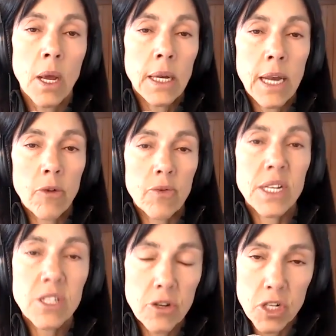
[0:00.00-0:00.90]
Now,
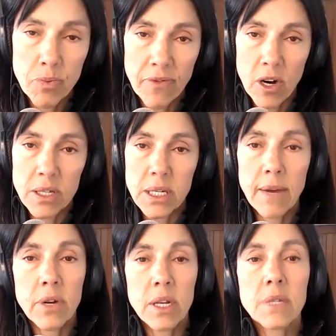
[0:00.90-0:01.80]
research provides
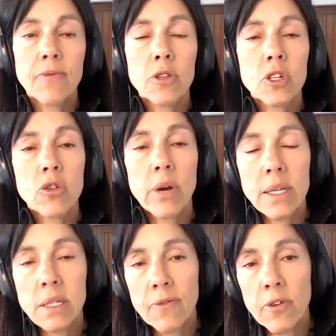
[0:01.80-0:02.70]
evidence for the
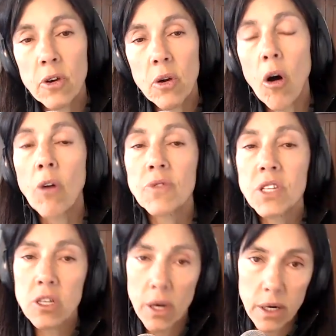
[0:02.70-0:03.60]
transfer of
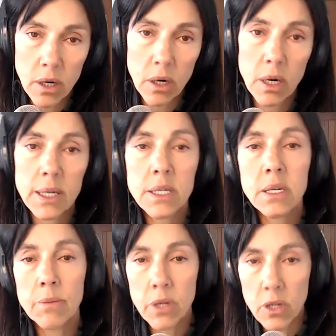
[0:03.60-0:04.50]
cytokines,
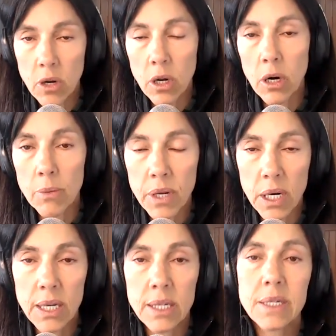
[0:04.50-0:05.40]

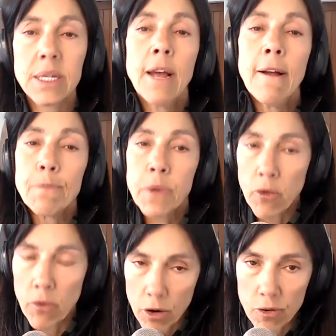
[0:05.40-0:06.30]
immunoglobulins,
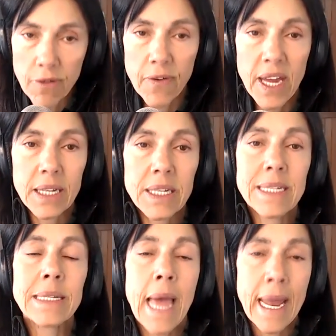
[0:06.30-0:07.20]
growth
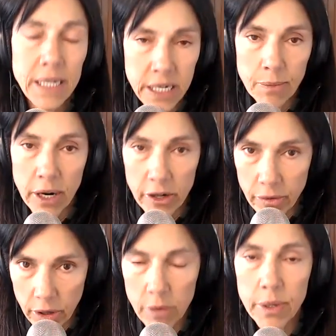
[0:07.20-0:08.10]
factors,
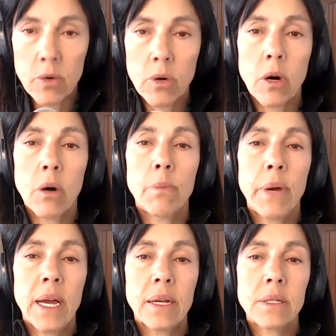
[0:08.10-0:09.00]
antimicrobial
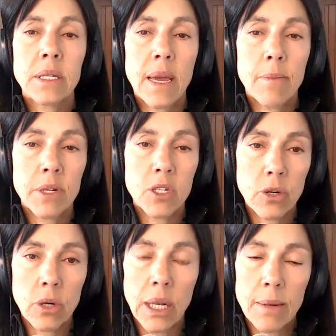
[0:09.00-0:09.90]
compounds, and
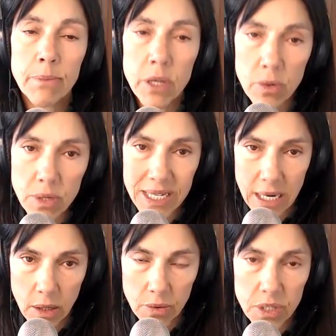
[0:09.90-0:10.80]
maternal immune
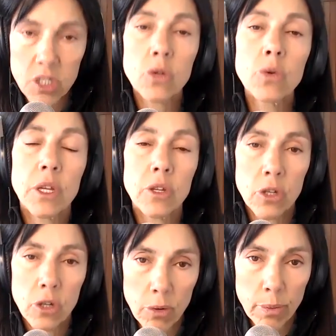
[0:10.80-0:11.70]
cells to the
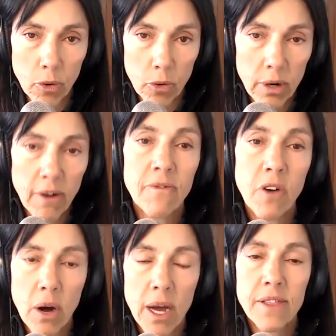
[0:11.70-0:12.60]
newborn
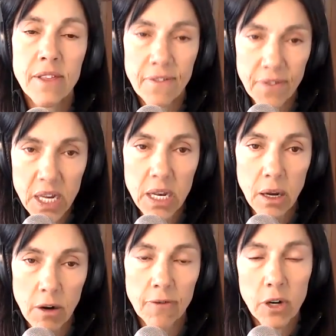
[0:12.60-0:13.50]
via the
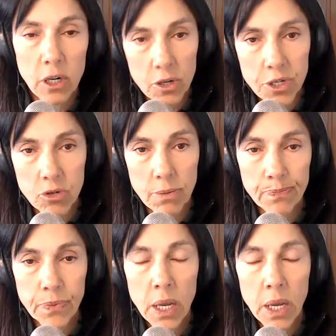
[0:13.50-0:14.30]
feeding of colostrum.